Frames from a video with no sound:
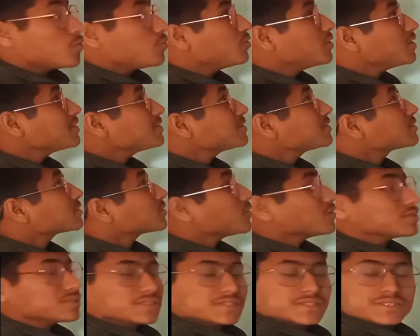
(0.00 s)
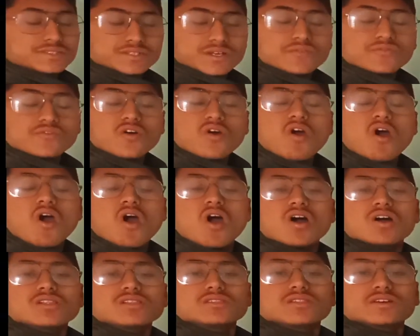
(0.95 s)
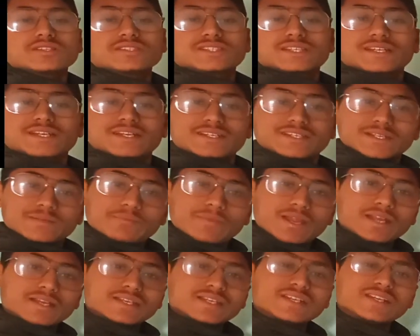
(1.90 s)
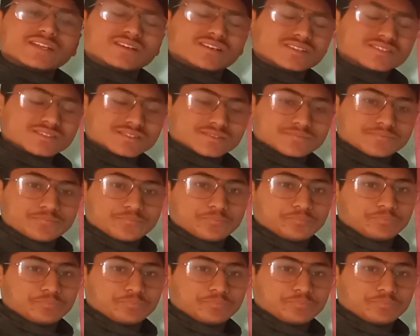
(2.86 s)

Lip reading: which consists of all the genetic materials